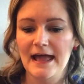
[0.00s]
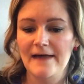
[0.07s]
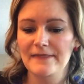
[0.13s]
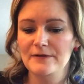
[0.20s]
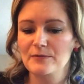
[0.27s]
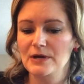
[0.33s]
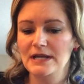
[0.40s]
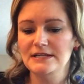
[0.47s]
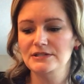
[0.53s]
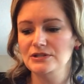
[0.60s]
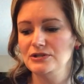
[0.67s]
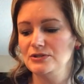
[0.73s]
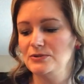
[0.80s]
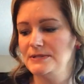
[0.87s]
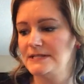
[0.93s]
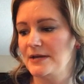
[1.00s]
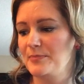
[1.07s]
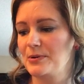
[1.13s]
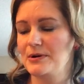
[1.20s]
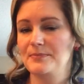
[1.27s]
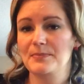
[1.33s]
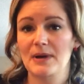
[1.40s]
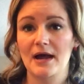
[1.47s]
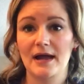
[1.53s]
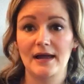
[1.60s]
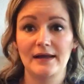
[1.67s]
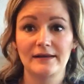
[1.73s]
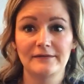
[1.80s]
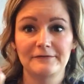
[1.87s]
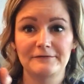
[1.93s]
And then what I do is I put
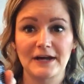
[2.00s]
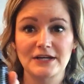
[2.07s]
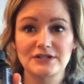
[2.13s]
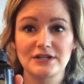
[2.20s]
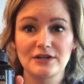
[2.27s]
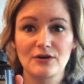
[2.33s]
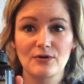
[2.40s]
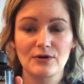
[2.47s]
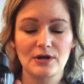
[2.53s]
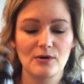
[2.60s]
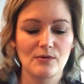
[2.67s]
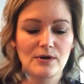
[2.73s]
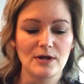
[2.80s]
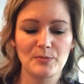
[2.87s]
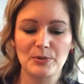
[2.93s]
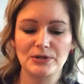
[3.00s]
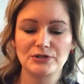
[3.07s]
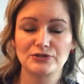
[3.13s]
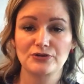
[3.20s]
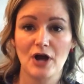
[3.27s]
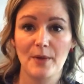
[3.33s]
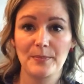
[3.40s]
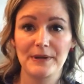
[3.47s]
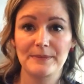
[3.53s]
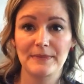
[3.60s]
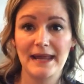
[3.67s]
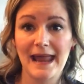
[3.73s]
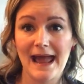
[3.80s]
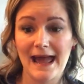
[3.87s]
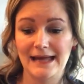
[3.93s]
my fractionated coconut oil, I put a drop in
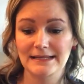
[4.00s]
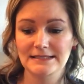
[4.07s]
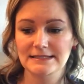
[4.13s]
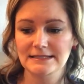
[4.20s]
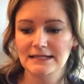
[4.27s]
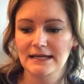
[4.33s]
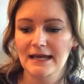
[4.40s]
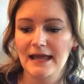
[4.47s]
my hand,